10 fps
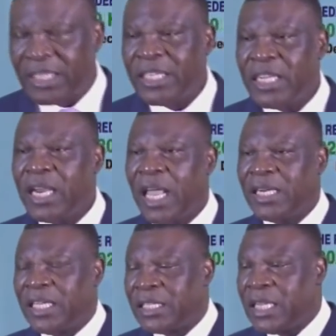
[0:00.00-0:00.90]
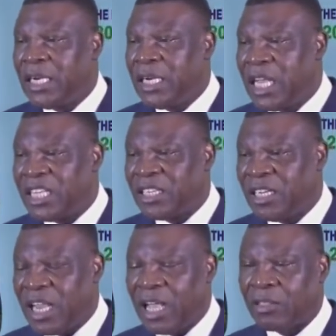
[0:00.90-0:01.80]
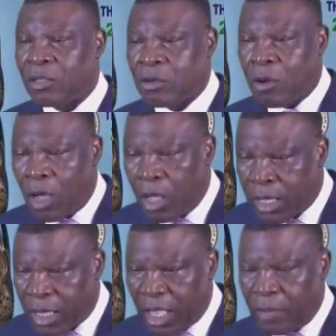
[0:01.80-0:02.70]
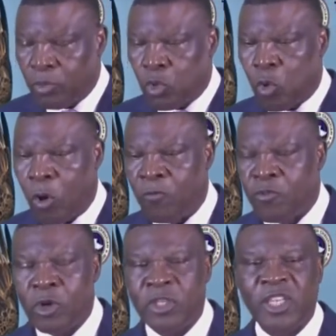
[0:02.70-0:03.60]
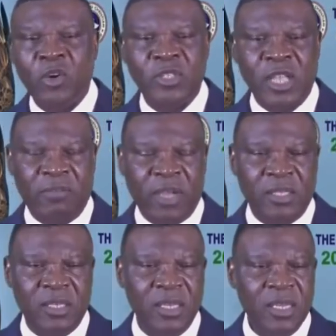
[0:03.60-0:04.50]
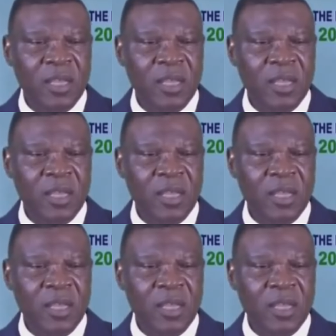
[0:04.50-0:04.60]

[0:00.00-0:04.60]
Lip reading: The children, the three nations that came to confront Jehoshaphat,